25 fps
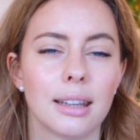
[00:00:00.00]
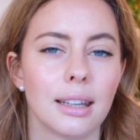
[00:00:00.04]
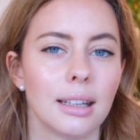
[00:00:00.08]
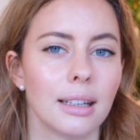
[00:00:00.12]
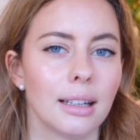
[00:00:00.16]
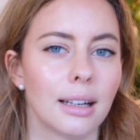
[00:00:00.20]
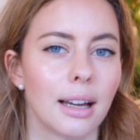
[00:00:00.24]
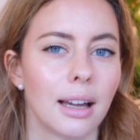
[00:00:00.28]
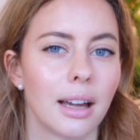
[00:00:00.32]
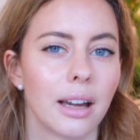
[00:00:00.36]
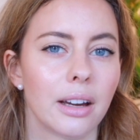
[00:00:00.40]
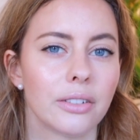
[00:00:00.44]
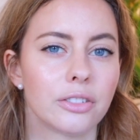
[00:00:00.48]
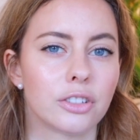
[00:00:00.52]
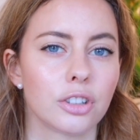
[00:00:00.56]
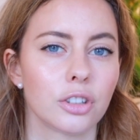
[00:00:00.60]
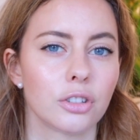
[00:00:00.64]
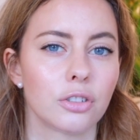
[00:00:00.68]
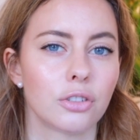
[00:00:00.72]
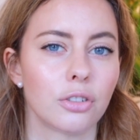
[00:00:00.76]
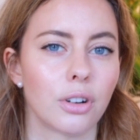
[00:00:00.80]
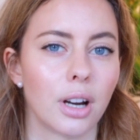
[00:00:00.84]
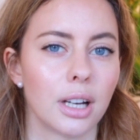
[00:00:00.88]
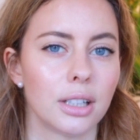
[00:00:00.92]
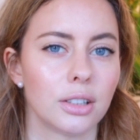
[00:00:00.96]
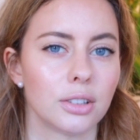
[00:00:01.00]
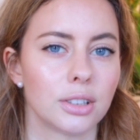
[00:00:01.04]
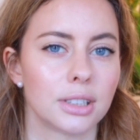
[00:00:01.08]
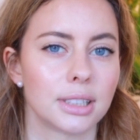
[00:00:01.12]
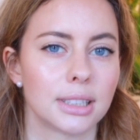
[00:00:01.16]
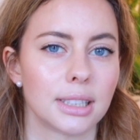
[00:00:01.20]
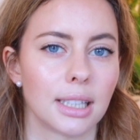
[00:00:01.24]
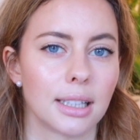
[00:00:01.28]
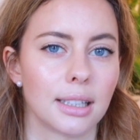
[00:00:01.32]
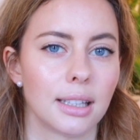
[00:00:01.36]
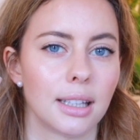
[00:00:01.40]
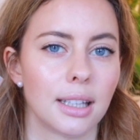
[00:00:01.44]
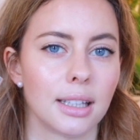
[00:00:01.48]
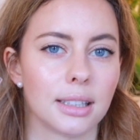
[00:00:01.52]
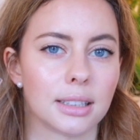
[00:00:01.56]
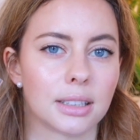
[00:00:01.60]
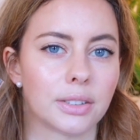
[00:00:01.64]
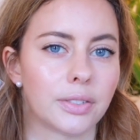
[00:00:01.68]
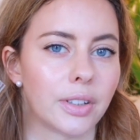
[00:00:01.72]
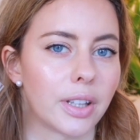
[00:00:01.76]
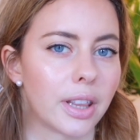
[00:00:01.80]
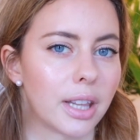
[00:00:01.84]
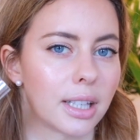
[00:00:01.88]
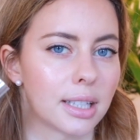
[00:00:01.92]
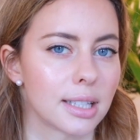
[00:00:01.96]
think I have to try to set
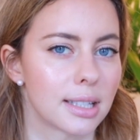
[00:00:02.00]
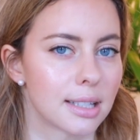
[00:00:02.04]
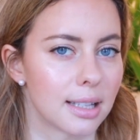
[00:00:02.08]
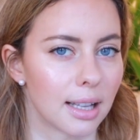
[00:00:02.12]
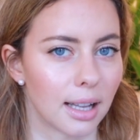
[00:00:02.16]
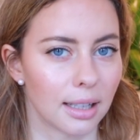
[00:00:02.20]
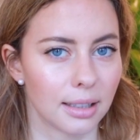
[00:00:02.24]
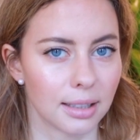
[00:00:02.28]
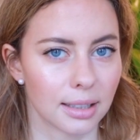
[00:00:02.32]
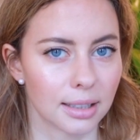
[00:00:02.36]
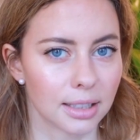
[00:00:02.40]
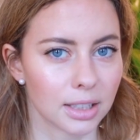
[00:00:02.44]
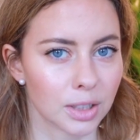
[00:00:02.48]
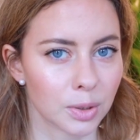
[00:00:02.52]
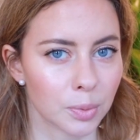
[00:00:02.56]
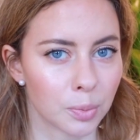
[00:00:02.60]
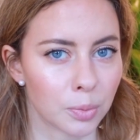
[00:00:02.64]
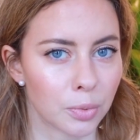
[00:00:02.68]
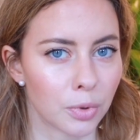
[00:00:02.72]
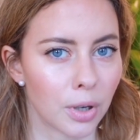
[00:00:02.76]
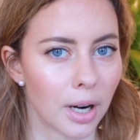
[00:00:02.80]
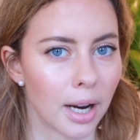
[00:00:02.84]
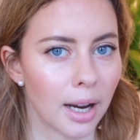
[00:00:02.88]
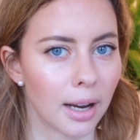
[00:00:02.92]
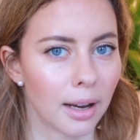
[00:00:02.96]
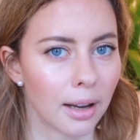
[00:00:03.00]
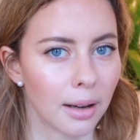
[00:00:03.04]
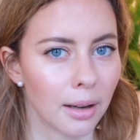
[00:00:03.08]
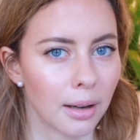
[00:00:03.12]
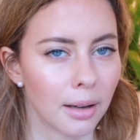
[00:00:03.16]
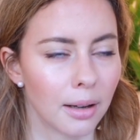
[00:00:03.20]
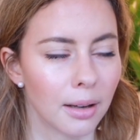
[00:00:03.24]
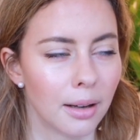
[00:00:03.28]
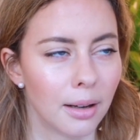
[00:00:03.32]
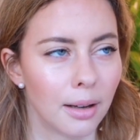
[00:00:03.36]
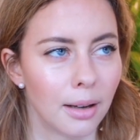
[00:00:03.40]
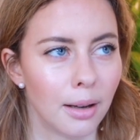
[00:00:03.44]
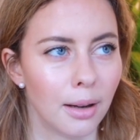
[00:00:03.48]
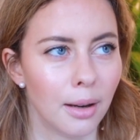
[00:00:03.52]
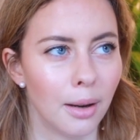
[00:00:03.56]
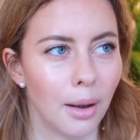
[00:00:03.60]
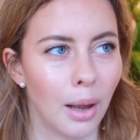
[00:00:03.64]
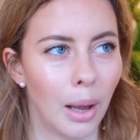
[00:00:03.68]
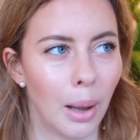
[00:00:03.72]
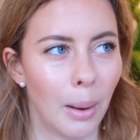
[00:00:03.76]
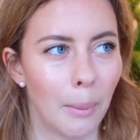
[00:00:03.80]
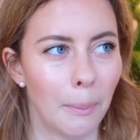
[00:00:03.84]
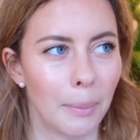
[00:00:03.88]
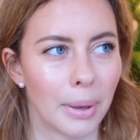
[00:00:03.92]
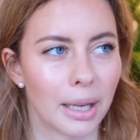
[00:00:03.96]
this with a setting spray,
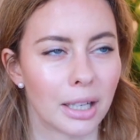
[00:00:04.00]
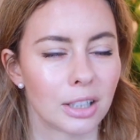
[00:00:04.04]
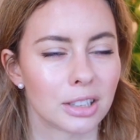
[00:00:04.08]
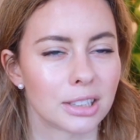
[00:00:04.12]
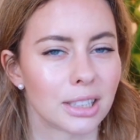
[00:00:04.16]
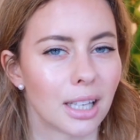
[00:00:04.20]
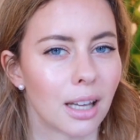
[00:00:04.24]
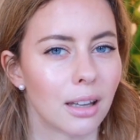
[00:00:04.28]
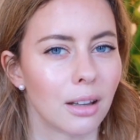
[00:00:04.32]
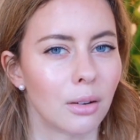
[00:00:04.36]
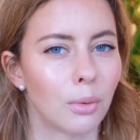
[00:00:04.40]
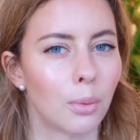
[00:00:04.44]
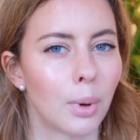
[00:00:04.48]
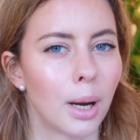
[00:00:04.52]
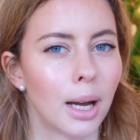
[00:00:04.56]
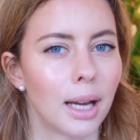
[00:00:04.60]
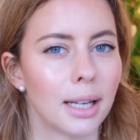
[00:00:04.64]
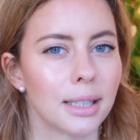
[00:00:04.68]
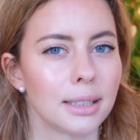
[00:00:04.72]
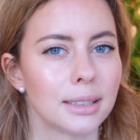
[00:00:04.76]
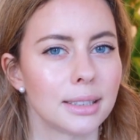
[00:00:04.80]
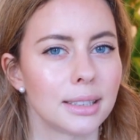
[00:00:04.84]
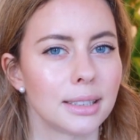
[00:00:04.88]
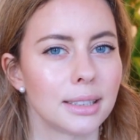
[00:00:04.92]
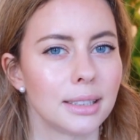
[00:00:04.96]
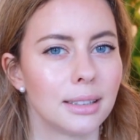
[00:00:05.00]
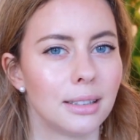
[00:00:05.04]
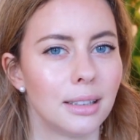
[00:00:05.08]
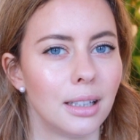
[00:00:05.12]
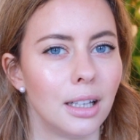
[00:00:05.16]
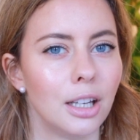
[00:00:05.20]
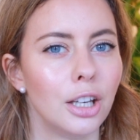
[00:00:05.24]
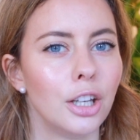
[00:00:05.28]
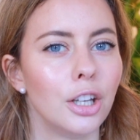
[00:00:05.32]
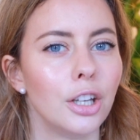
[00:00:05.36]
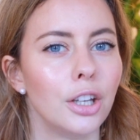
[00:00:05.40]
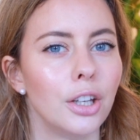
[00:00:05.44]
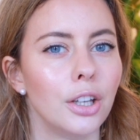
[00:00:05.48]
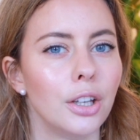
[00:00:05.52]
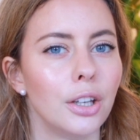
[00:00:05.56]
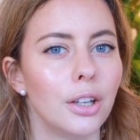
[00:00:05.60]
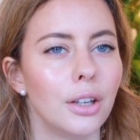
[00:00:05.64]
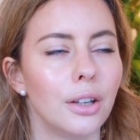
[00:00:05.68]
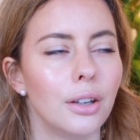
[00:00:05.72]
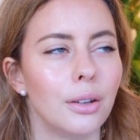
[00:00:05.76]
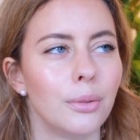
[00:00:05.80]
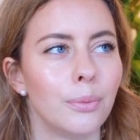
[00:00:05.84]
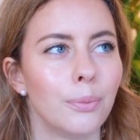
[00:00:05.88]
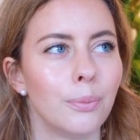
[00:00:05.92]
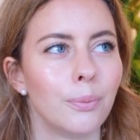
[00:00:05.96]
because otherwise
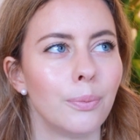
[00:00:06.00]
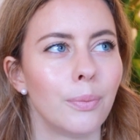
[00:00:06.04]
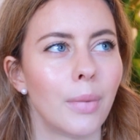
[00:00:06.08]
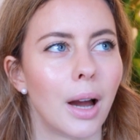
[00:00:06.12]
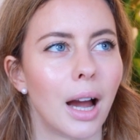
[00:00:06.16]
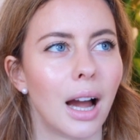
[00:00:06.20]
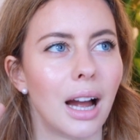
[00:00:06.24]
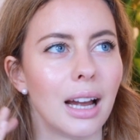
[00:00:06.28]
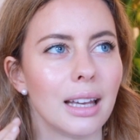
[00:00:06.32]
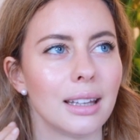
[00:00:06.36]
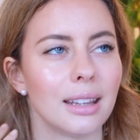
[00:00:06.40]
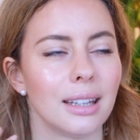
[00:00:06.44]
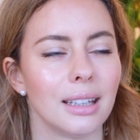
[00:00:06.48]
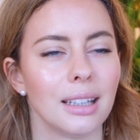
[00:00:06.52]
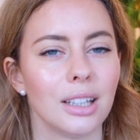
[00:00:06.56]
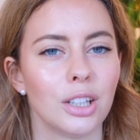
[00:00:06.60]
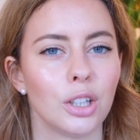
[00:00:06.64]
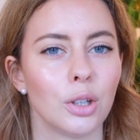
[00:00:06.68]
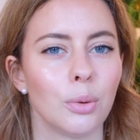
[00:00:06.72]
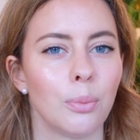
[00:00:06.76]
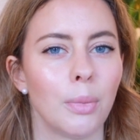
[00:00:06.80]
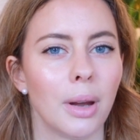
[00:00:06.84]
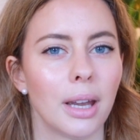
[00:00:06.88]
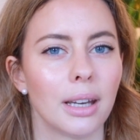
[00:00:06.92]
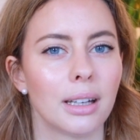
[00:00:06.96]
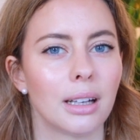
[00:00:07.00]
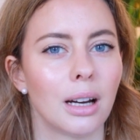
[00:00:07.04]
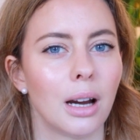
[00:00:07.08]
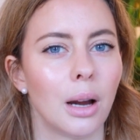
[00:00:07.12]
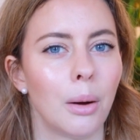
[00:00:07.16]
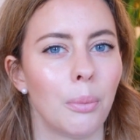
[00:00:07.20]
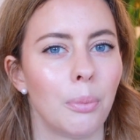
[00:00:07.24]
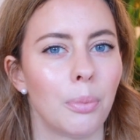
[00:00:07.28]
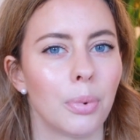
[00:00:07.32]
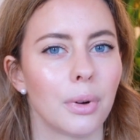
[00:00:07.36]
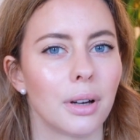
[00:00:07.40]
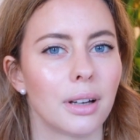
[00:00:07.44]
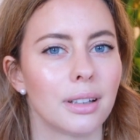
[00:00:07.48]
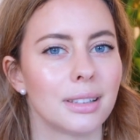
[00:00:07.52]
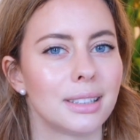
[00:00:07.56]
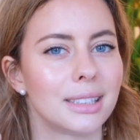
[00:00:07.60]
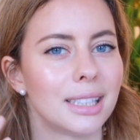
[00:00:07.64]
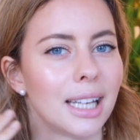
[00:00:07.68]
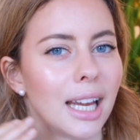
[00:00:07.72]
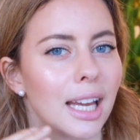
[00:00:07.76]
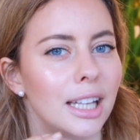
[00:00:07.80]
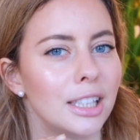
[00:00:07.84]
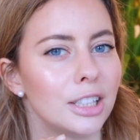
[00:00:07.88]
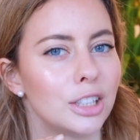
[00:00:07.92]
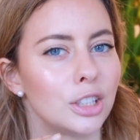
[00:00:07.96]
I think your makeup
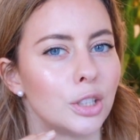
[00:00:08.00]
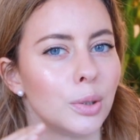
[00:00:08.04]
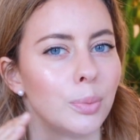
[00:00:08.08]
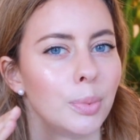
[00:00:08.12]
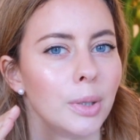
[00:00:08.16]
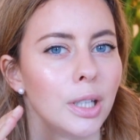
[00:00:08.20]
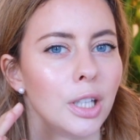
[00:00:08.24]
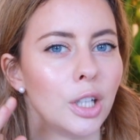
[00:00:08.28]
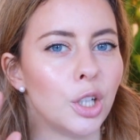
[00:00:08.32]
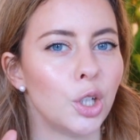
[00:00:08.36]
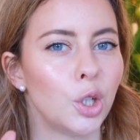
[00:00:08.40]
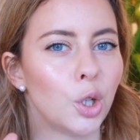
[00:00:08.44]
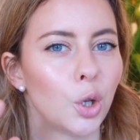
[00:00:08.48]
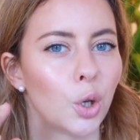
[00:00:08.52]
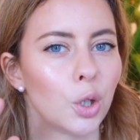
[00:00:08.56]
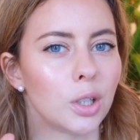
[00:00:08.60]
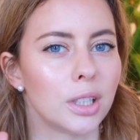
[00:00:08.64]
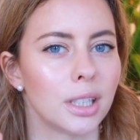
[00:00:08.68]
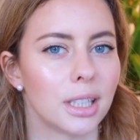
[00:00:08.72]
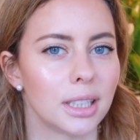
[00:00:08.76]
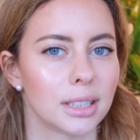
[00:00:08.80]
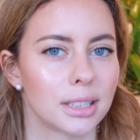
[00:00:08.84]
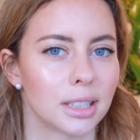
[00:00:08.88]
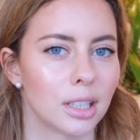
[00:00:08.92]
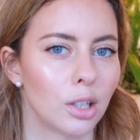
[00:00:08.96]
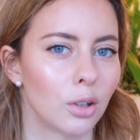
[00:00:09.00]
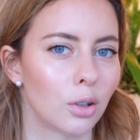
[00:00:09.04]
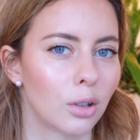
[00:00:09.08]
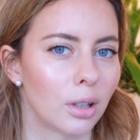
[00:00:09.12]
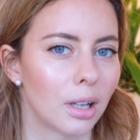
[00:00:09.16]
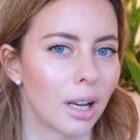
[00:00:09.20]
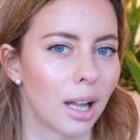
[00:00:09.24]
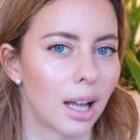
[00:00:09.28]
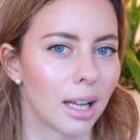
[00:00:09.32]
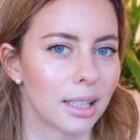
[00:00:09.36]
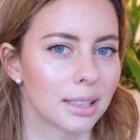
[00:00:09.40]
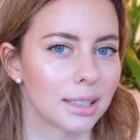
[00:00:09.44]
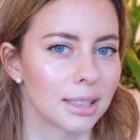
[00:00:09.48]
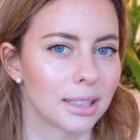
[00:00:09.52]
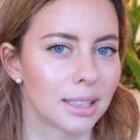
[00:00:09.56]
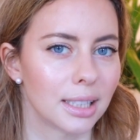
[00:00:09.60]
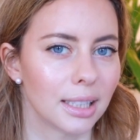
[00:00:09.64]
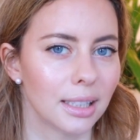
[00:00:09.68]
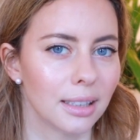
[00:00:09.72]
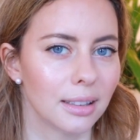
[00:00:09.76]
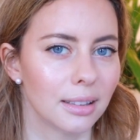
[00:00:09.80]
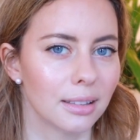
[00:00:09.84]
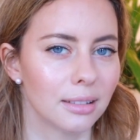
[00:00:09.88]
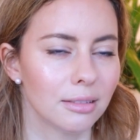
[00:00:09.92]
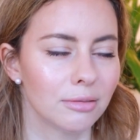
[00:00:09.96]
tends to be not as long
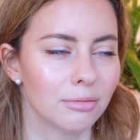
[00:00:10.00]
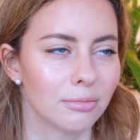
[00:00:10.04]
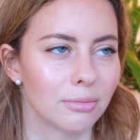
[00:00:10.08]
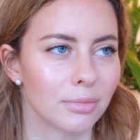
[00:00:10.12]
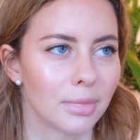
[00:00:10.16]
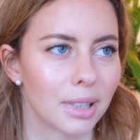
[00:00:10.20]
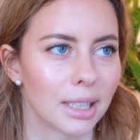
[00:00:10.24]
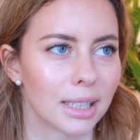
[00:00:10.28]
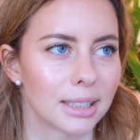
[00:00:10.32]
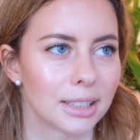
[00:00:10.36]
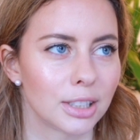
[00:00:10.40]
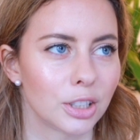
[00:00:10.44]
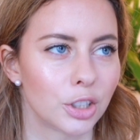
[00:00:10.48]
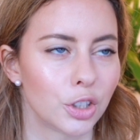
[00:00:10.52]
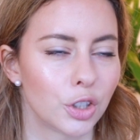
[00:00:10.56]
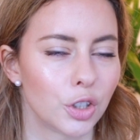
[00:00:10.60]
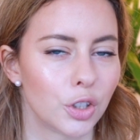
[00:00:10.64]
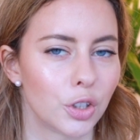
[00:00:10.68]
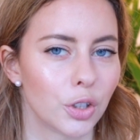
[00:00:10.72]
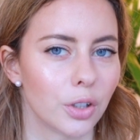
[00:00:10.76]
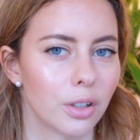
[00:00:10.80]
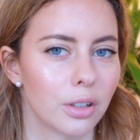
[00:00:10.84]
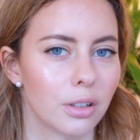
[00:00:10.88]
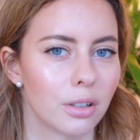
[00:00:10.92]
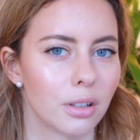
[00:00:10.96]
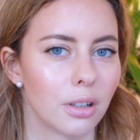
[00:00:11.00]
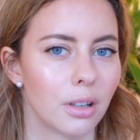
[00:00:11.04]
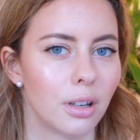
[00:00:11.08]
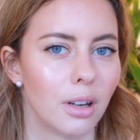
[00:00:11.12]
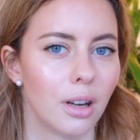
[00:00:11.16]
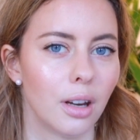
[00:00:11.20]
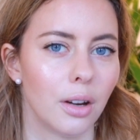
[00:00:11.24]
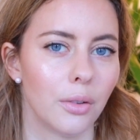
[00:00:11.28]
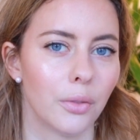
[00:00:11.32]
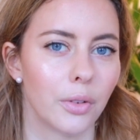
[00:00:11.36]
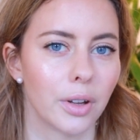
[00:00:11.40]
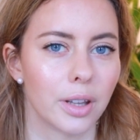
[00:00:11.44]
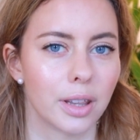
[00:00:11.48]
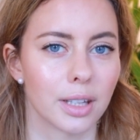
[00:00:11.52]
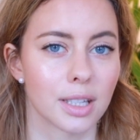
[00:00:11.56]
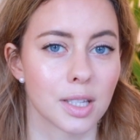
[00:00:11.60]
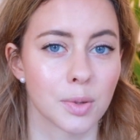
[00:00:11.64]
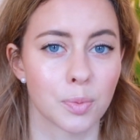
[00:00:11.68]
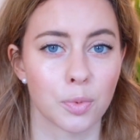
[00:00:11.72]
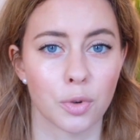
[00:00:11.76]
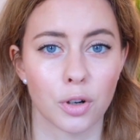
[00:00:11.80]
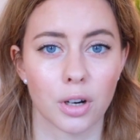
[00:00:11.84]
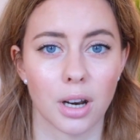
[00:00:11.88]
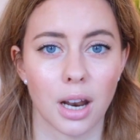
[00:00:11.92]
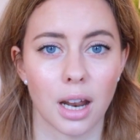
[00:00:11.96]
lasting as it should with
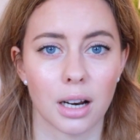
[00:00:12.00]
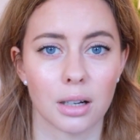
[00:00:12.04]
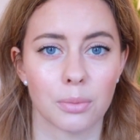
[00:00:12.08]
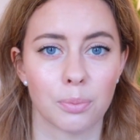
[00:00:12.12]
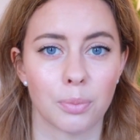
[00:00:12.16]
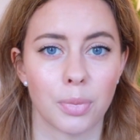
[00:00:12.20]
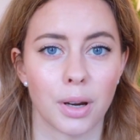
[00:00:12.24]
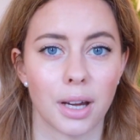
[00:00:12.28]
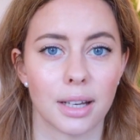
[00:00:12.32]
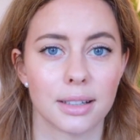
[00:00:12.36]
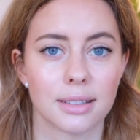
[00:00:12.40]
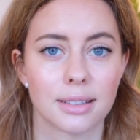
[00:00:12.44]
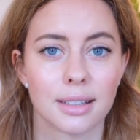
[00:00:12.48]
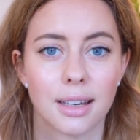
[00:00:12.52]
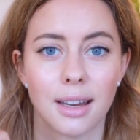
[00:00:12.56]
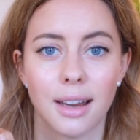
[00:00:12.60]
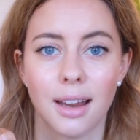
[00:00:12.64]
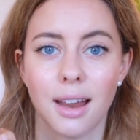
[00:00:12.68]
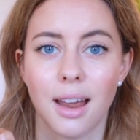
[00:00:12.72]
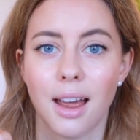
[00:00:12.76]
this product, but